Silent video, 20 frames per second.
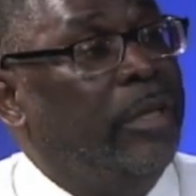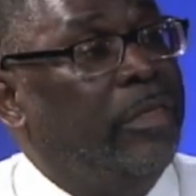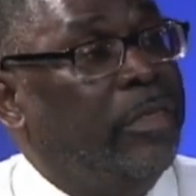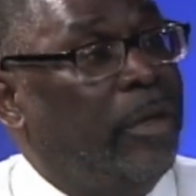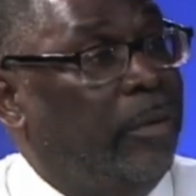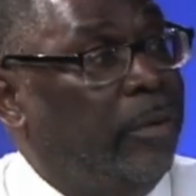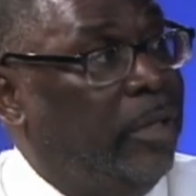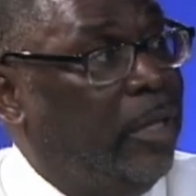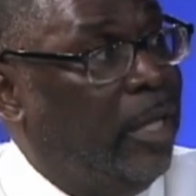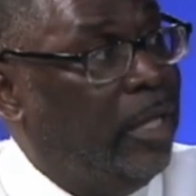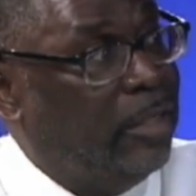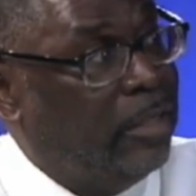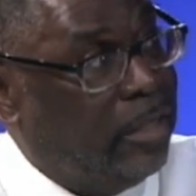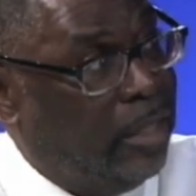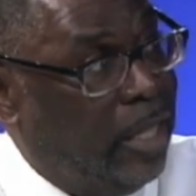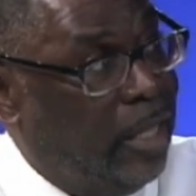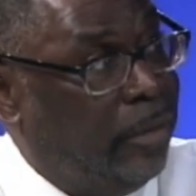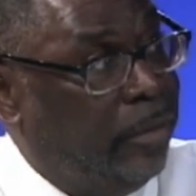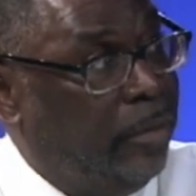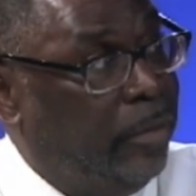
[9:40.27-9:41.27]
30 days
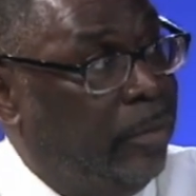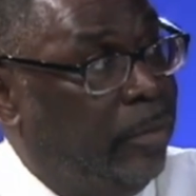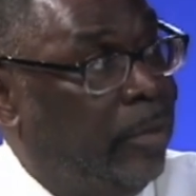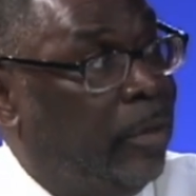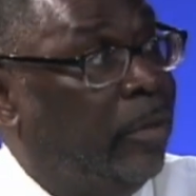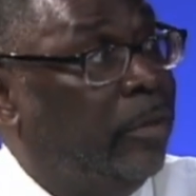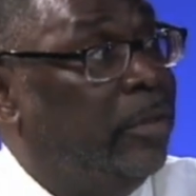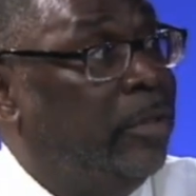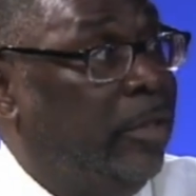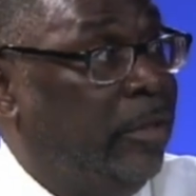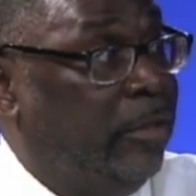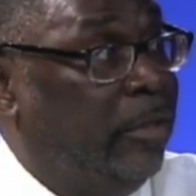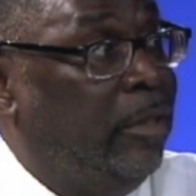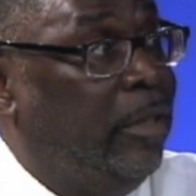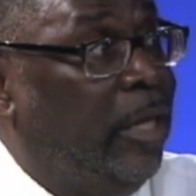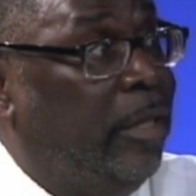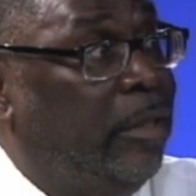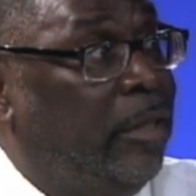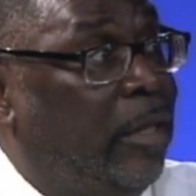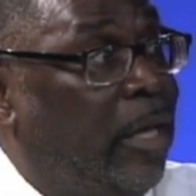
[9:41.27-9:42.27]
later, we're going to
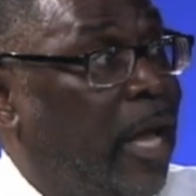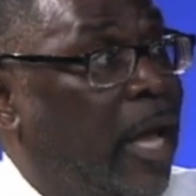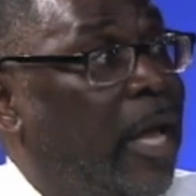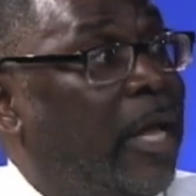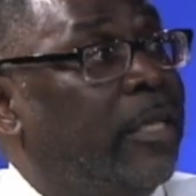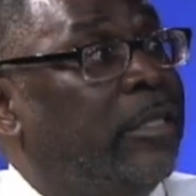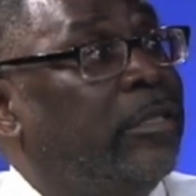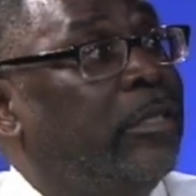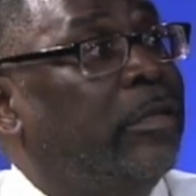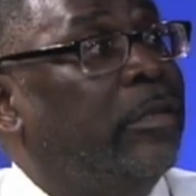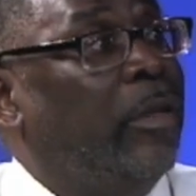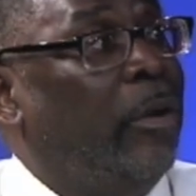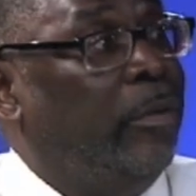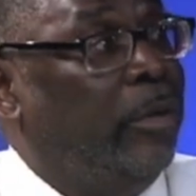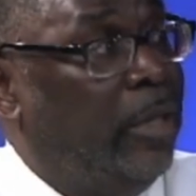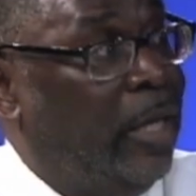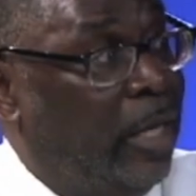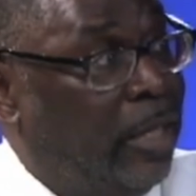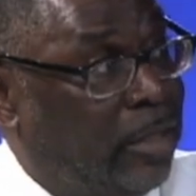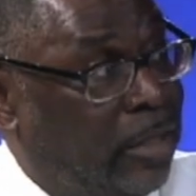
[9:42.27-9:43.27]
disconnect the gas. 30
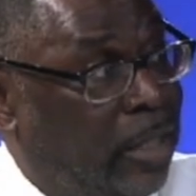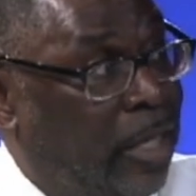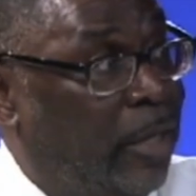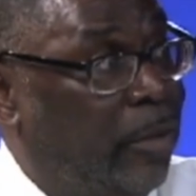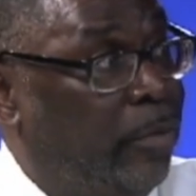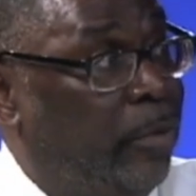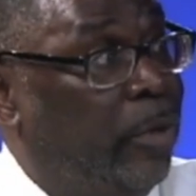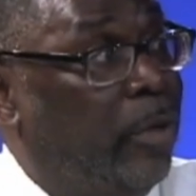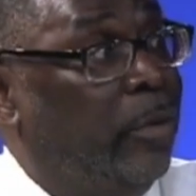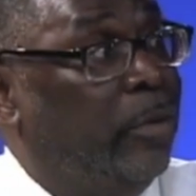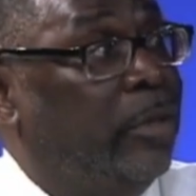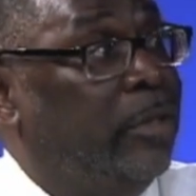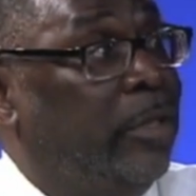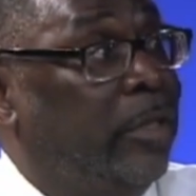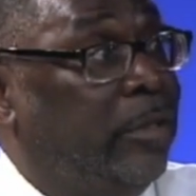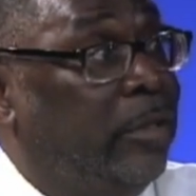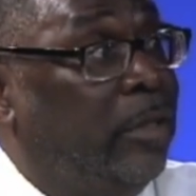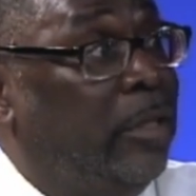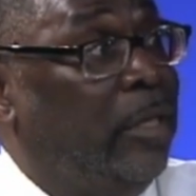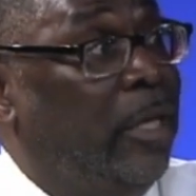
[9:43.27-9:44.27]
days later, we're going to
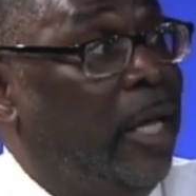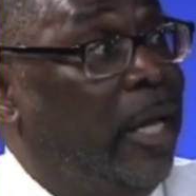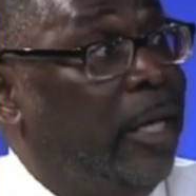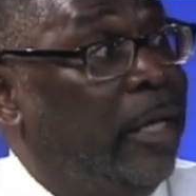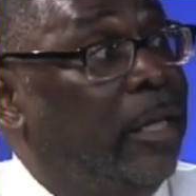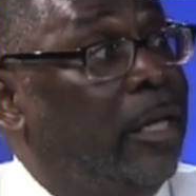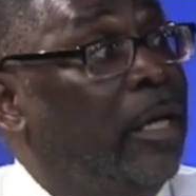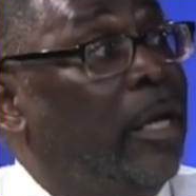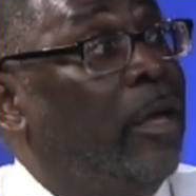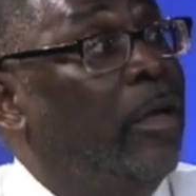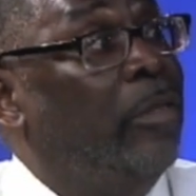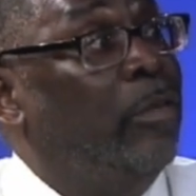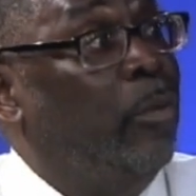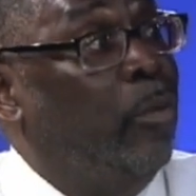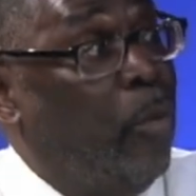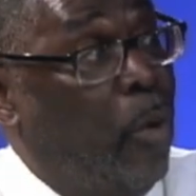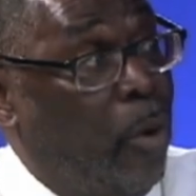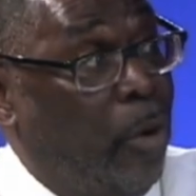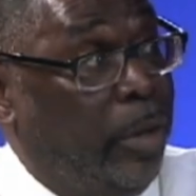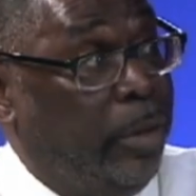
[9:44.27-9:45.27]
disconnect the
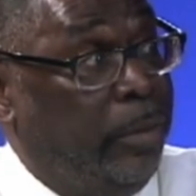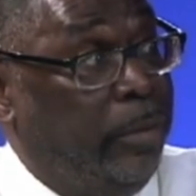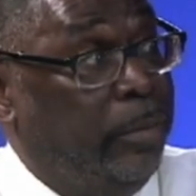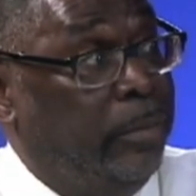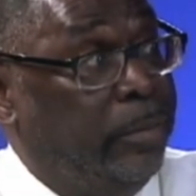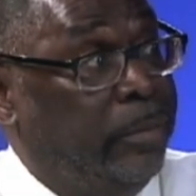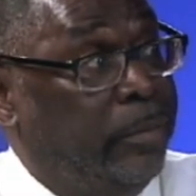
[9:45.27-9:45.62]
water.